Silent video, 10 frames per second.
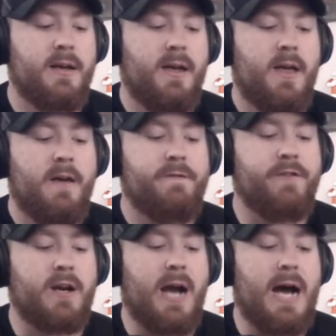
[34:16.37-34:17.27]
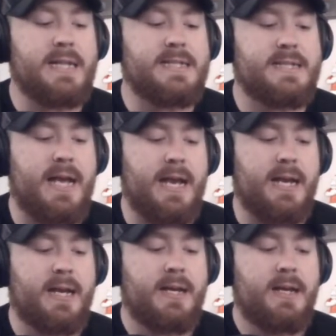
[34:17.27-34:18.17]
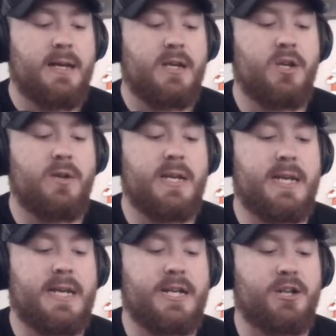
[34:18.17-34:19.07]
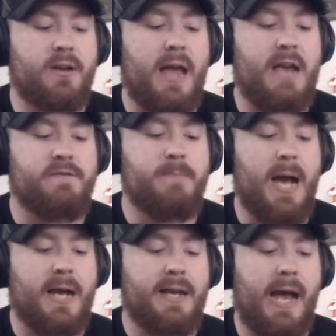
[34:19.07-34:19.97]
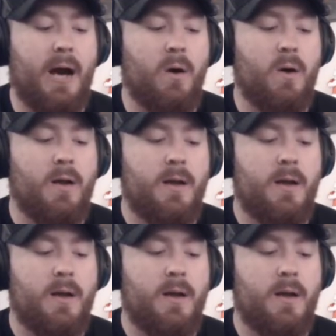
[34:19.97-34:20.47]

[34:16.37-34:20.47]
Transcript: For God's sake, you need to get your life back now.